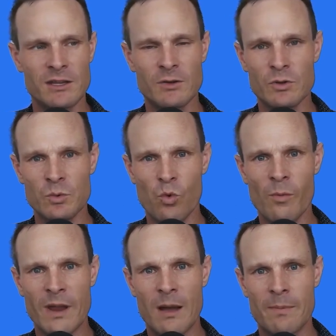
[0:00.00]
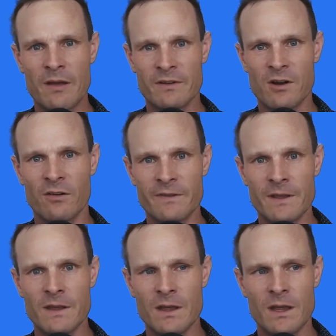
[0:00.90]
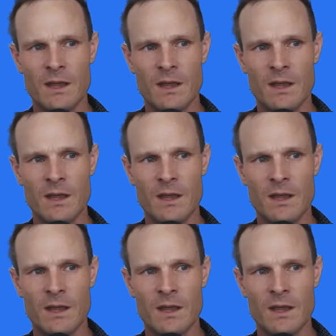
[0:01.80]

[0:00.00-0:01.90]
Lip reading: you're warming up over coffee